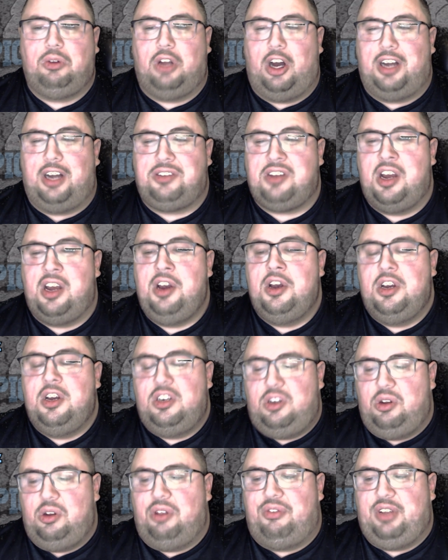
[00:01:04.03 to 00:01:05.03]
loss
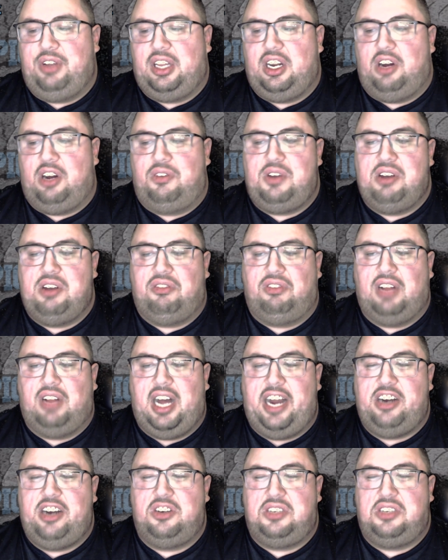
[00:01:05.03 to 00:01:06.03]
to the Philadelphia
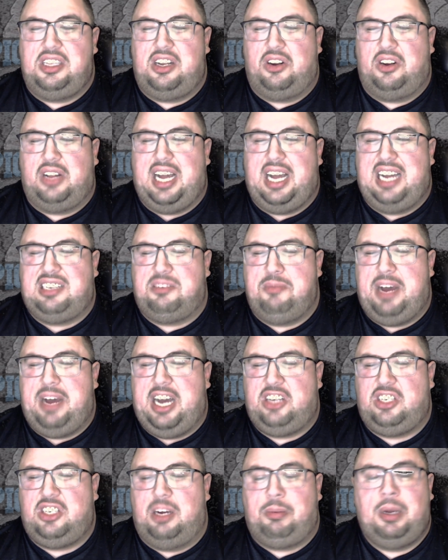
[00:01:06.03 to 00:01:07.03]
Flyers in their last
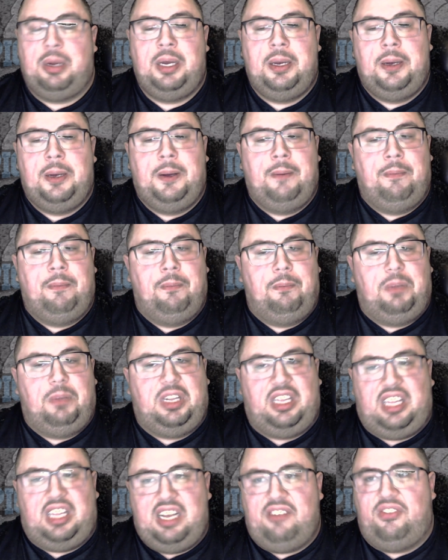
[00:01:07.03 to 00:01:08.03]
matchup. But
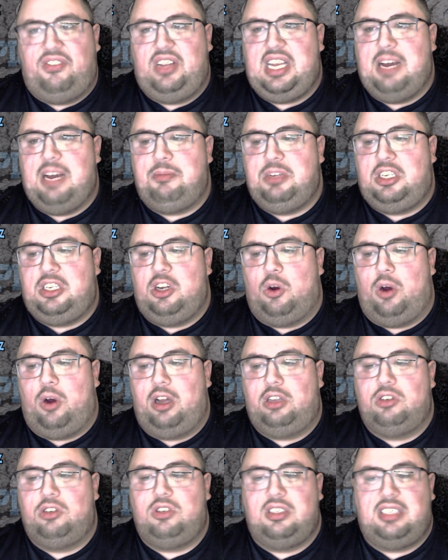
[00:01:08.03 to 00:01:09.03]
the thing for the Edmonton
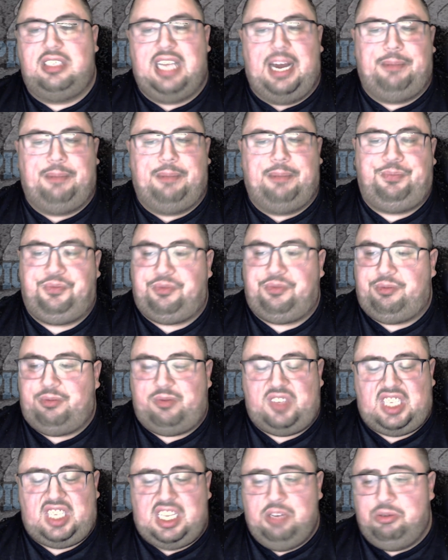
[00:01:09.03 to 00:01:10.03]
Oilers is that
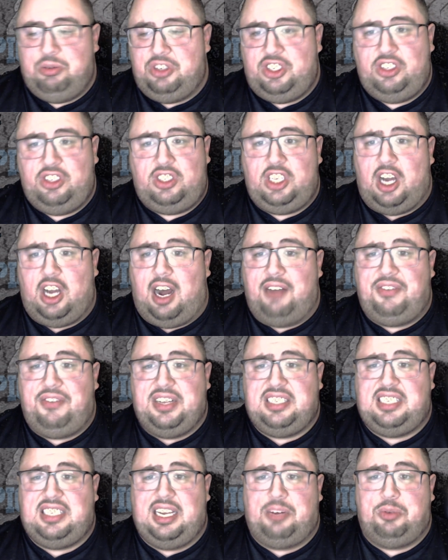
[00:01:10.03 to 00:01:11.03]
it was just the
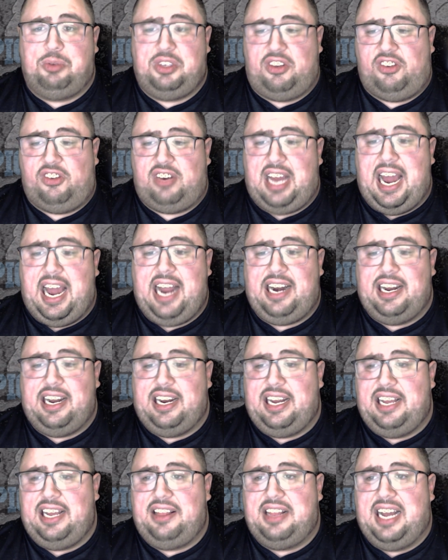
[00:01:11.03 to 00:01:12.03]
offense that was
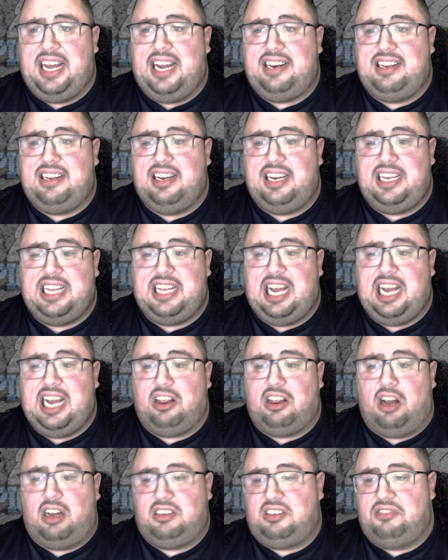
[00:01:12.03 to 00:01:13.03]
stagnant in that uh, in that
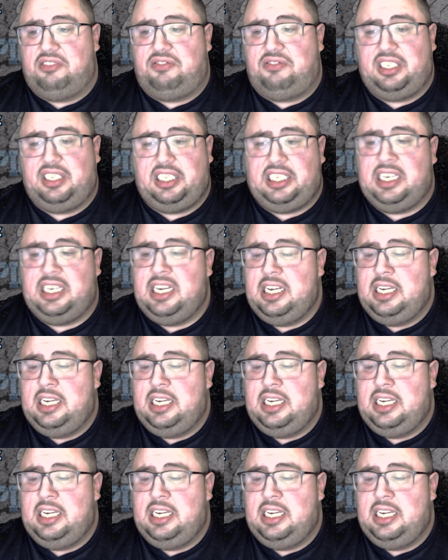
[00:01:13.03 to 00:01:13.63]
loss to Philly.